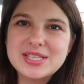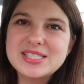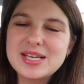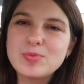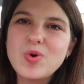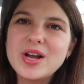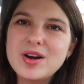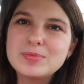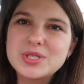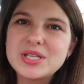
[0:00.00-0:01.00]
They said one
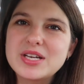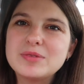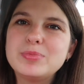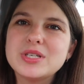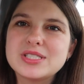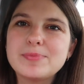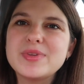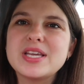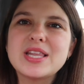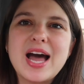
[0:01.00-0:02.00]
option they could put
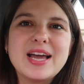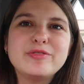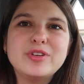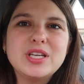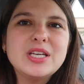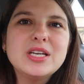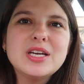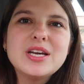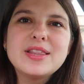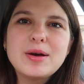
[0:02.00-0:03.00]
something in the IV
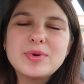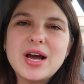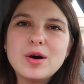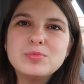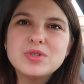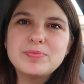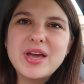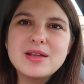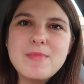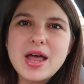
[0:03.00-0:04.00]
that would help with
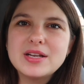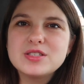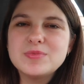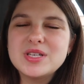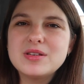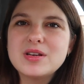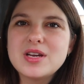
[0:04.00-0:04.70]
pain management,